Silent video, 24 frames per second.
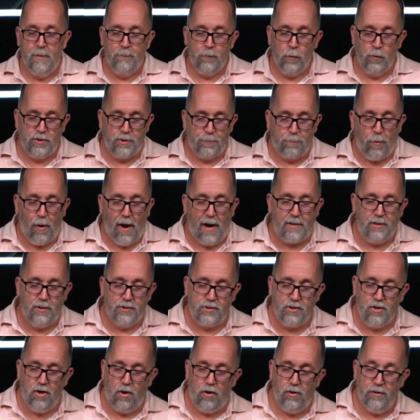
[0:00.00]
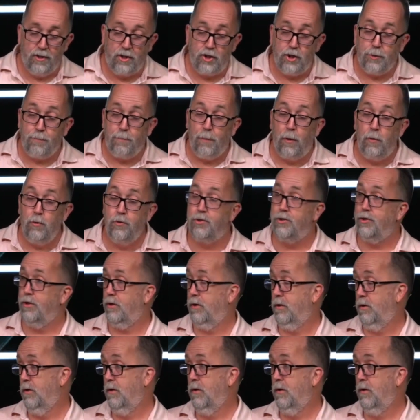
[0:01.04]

was a practice called exposure.